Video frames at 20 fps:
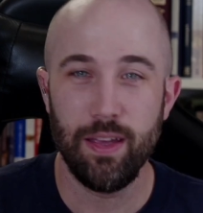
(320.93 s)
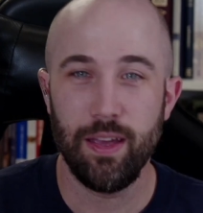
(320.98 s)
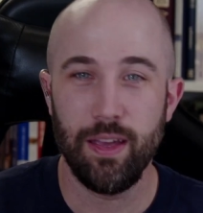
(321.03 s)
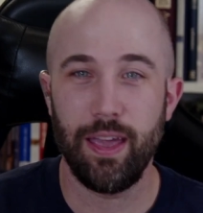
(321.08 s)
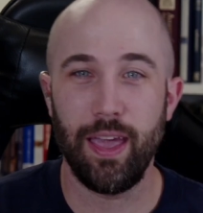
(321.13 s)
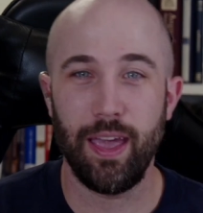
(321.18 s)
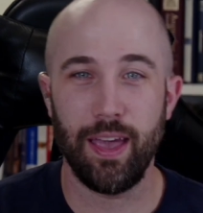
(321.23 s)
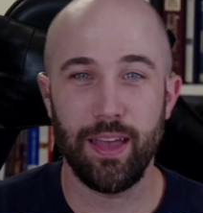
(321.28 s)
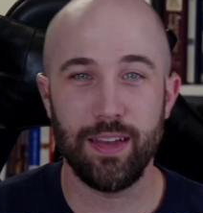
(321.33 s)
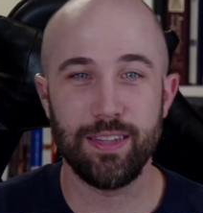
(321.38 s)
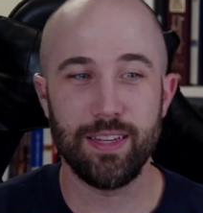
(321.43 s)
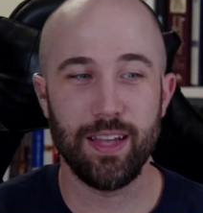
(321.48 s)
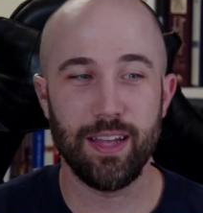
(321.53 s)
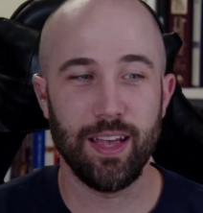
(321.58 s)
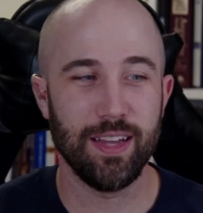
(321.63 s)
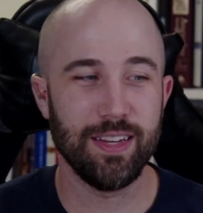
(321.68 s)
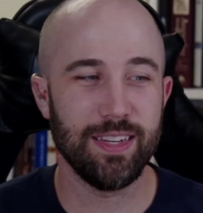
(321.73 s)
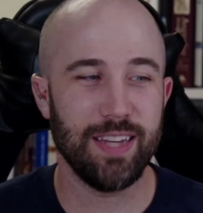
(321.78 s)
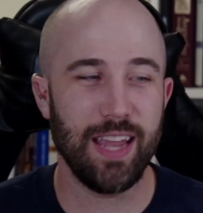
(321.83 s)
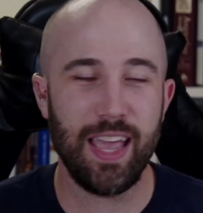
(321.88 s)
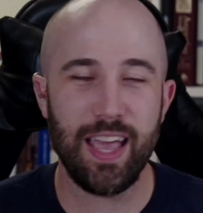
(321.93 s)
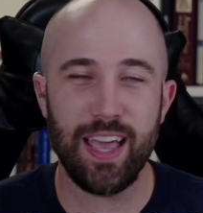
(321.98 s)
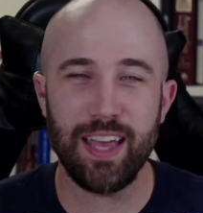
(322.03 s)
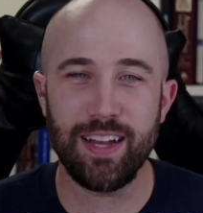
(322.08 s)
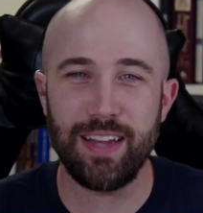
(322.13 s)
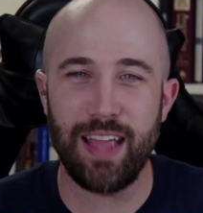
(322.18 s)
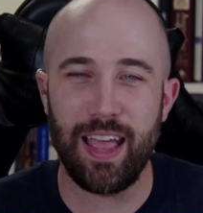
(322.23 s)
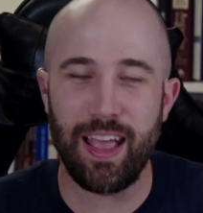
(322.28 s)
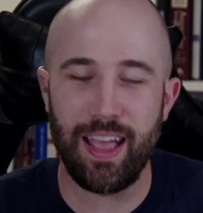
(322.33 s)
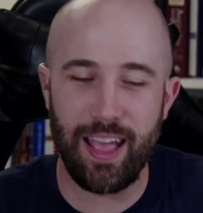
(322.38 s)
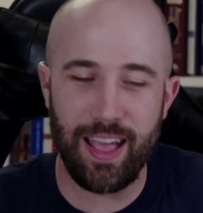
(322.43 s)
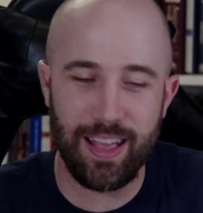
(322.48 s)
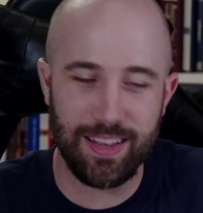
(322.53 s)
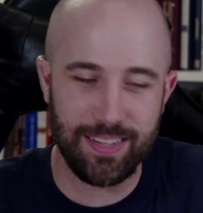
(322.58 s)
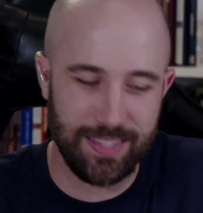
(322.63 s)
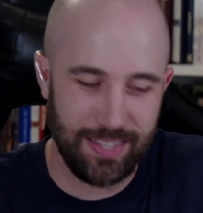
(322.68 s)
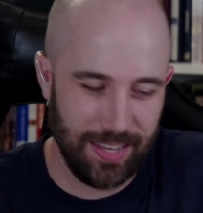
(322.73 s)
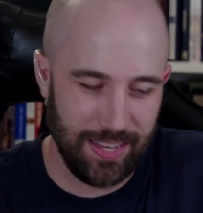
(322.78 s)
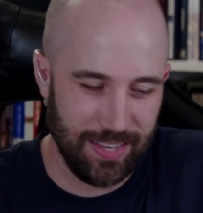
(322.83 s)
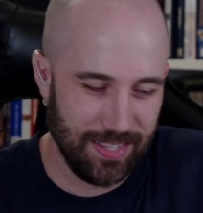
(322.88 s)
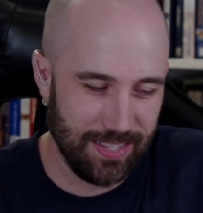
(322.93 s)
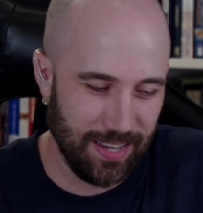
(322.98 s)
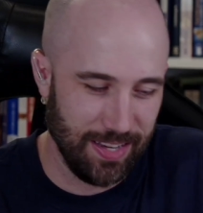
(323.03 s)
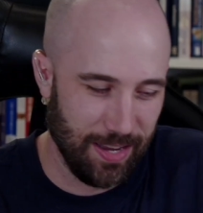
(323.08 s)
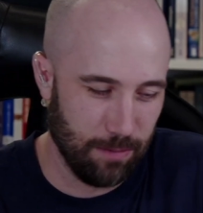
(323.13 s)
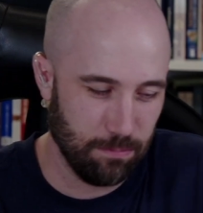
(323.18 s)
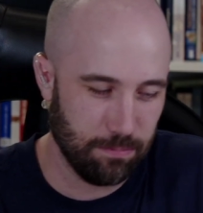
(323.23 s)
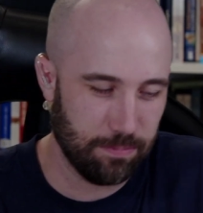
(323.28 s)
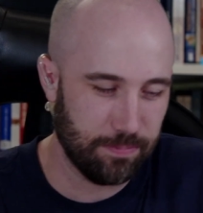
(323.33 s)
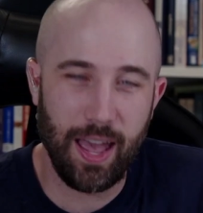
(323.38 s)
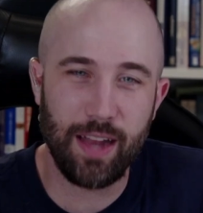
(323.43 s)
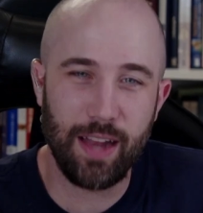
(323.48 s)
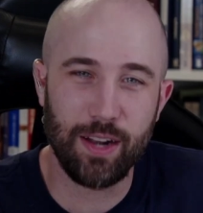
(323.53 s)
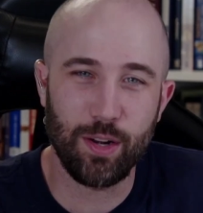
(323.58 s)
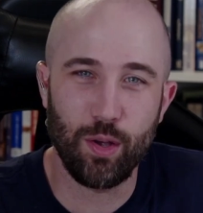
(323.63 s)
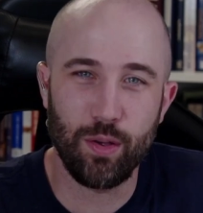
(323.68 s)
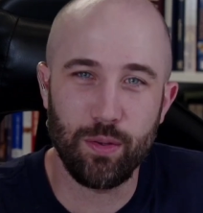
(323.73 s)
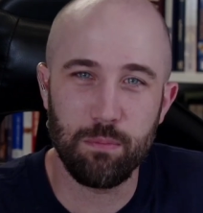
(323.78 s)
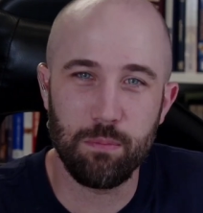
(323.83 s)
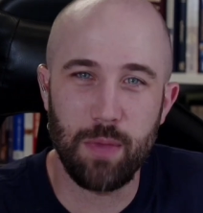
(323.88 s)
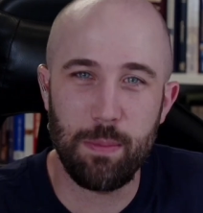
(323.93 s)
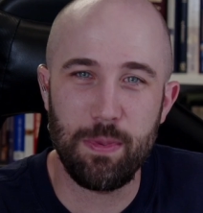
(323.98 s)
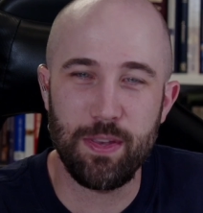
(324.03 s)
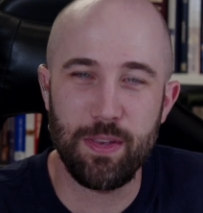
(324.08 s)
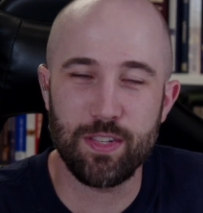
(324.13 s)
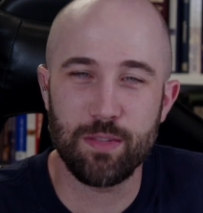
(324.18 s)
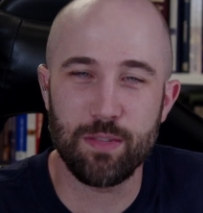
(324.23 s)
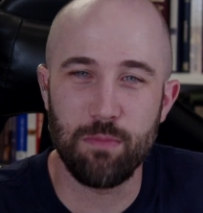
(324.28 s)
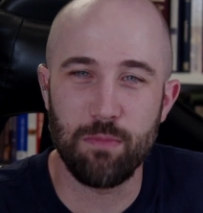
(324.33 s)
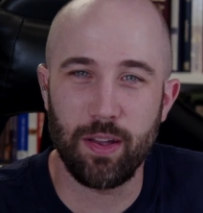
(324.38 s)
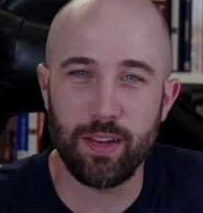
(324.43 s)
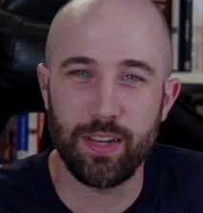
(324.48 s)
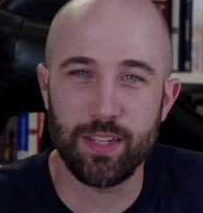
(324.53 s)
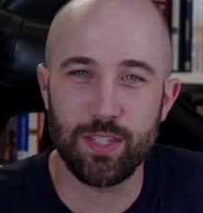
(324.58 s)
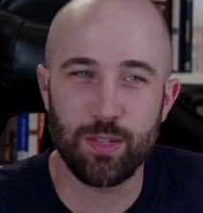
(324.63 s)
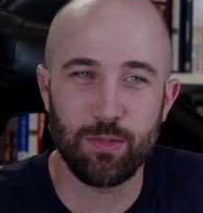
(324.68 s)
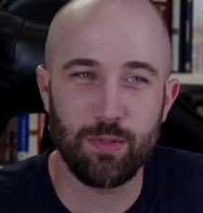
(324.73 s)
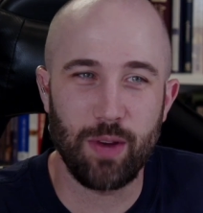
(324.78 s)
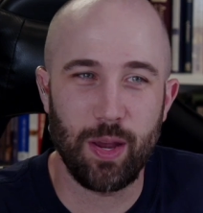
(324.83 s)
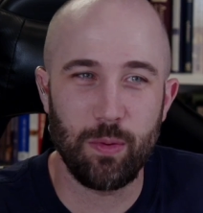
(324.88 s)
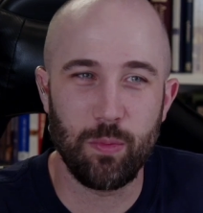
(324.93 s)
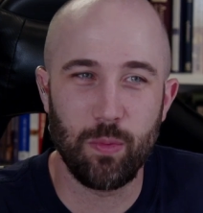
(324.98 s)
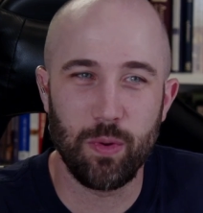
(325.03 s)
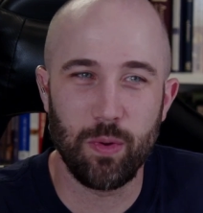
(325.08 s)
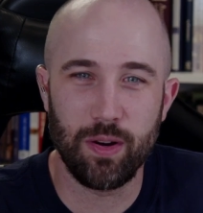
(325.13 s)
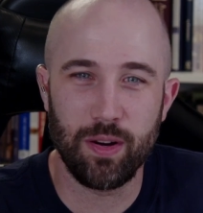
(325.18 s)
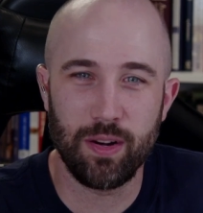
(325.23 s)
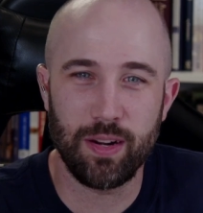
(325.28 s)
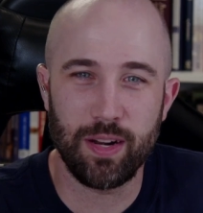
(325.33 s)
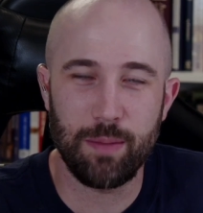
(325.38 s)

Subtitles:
And Dan has this, I don't know, maybe smug is the right word.